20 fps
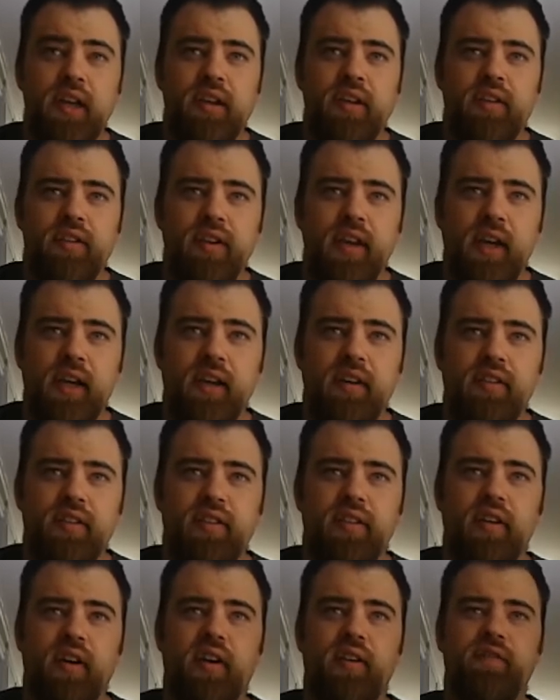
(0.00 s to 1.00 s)
second
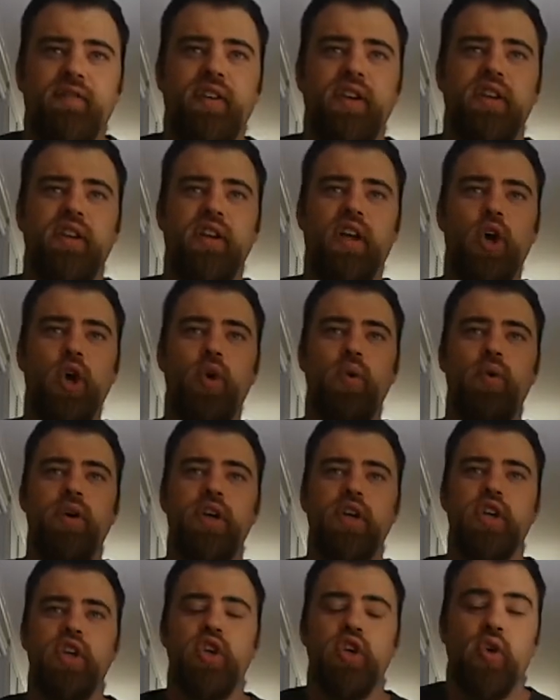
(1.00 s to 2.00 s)
song, Below
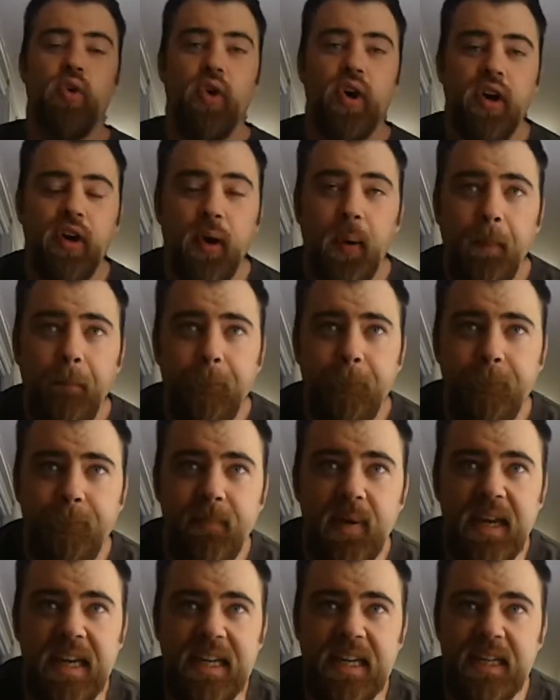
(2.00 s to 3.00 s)
Your
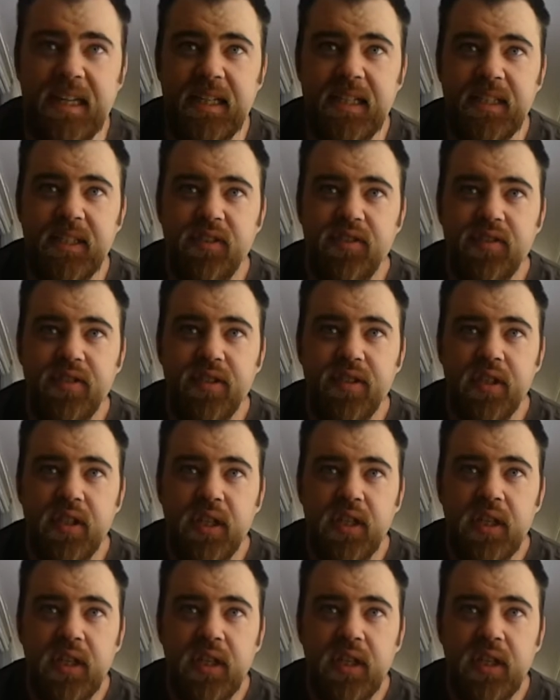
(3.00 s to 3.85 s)
Means,